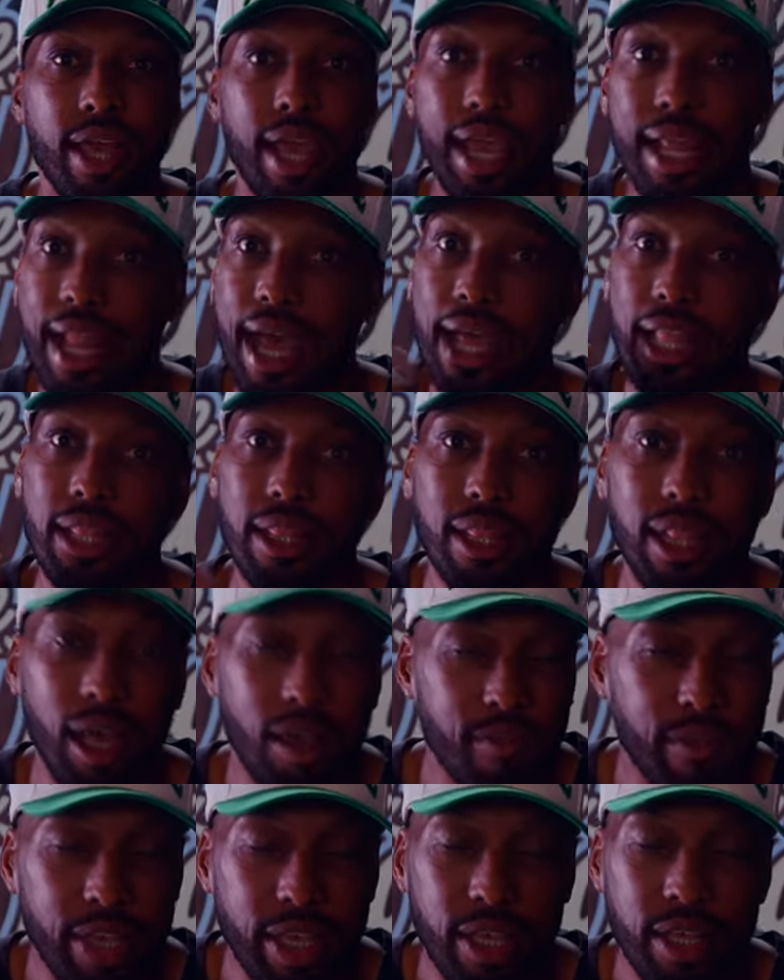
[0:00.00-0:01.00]
and I
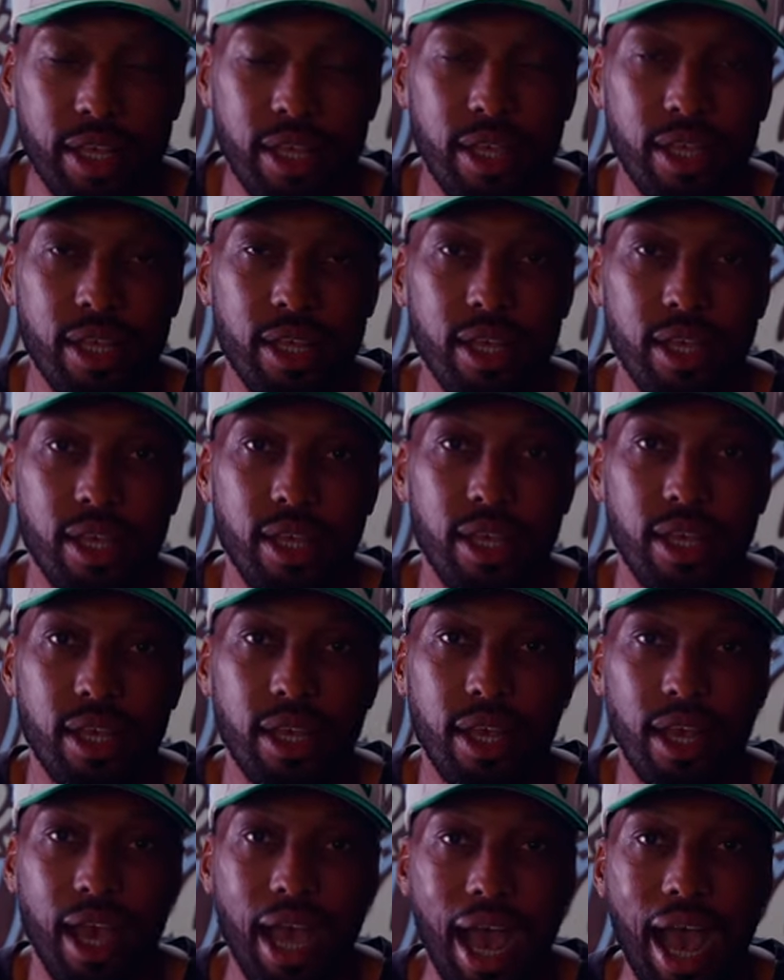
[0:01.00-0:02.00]
love it.
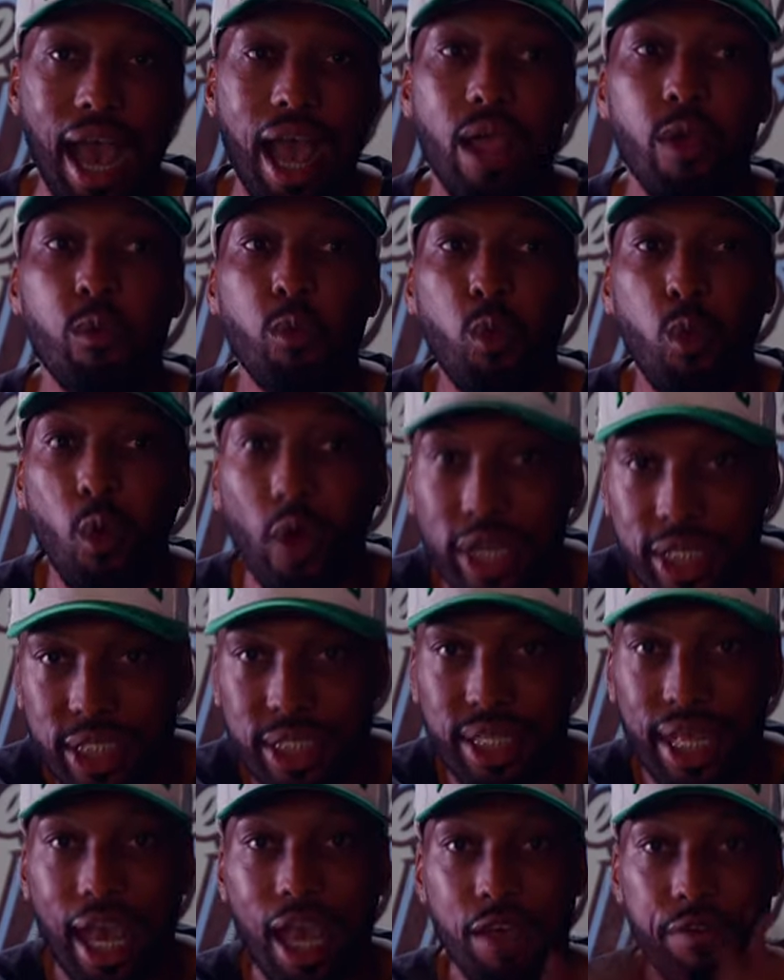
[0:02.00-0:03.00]
I wish
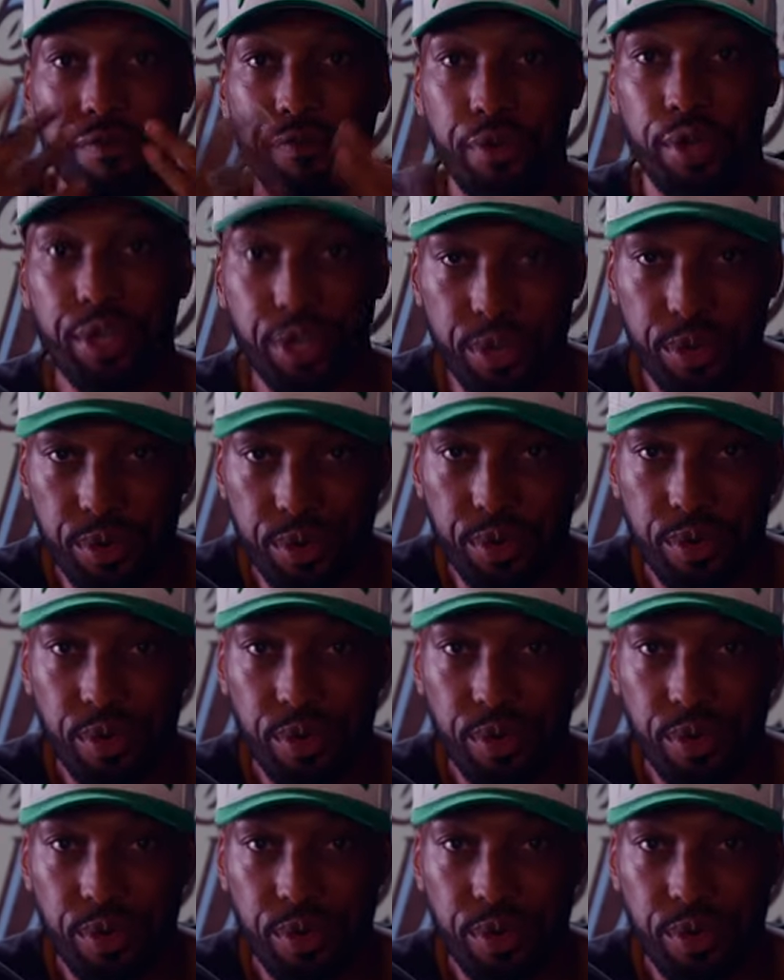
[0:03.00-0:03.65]
that for you.